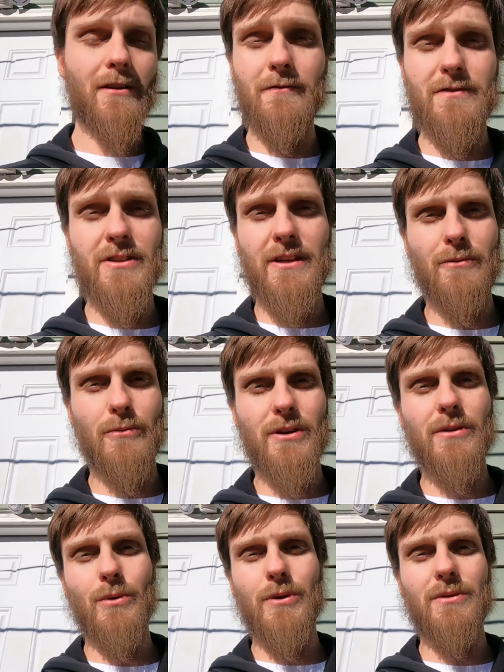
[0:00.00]
of january
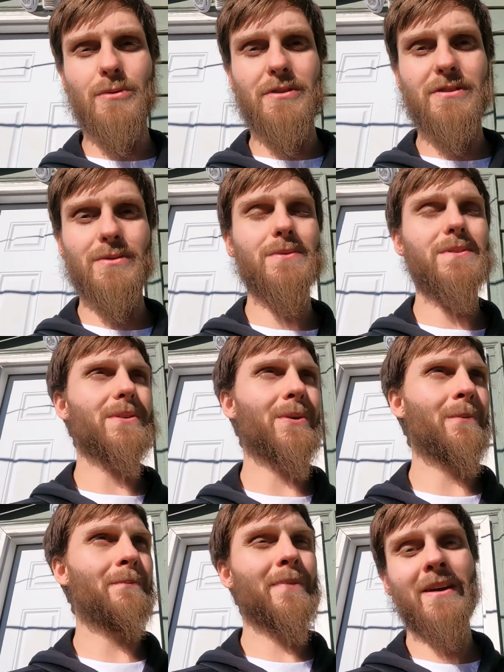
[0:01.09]
2022 so